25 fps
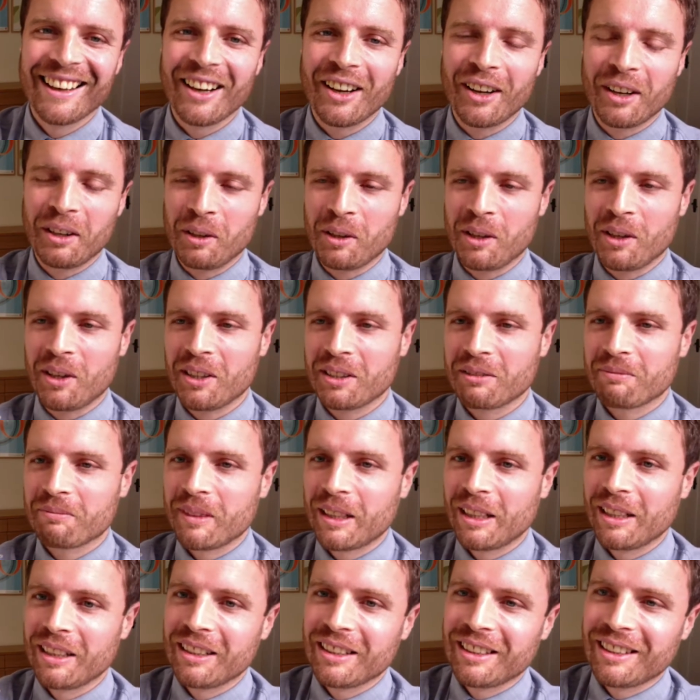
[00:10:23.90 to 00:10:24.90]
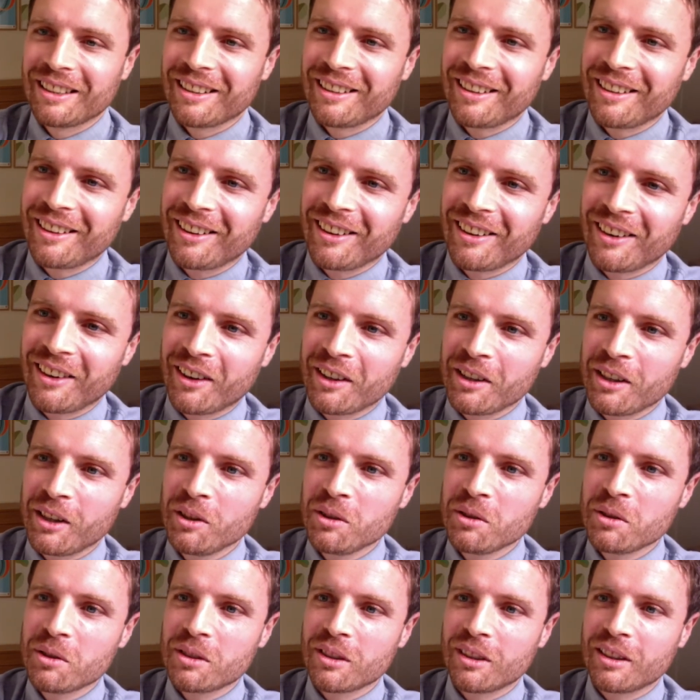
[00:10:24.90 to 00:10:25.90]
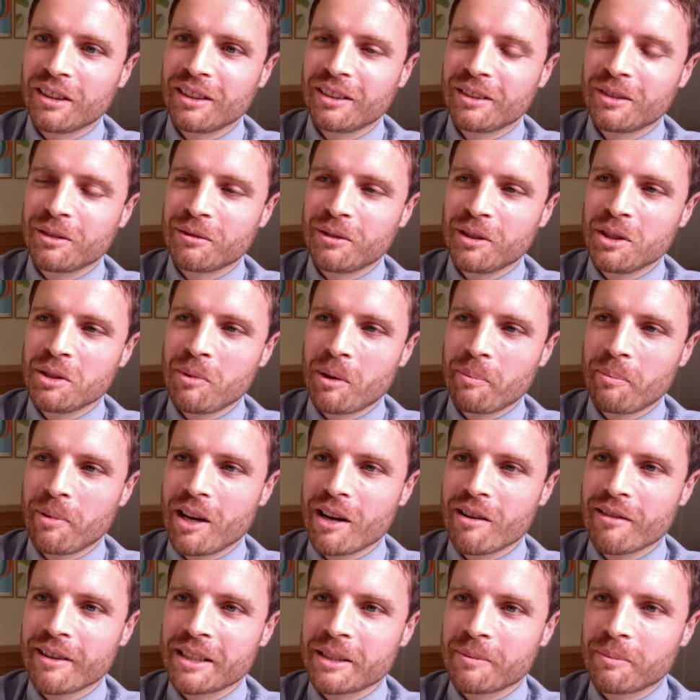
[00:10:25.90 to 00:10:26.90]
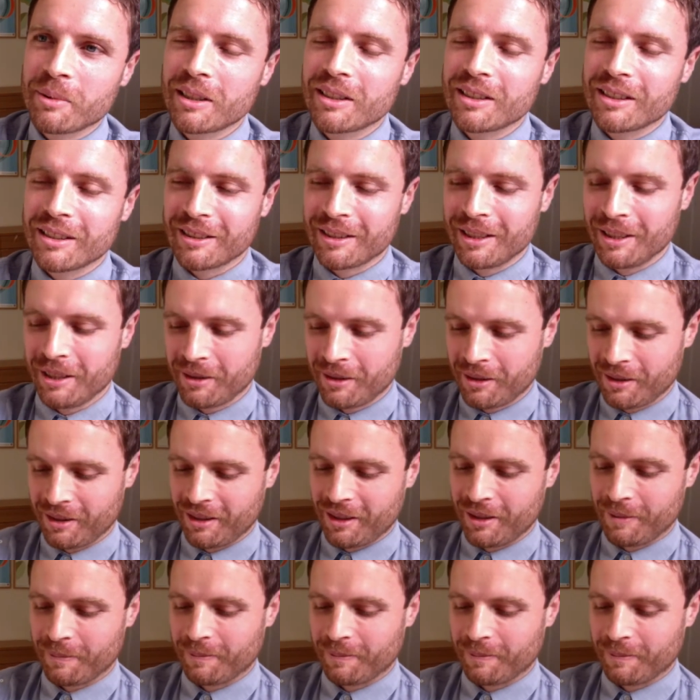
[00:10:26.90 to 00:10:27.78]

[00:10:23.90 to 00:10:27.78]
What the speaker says: I sort of lose my bearings because it's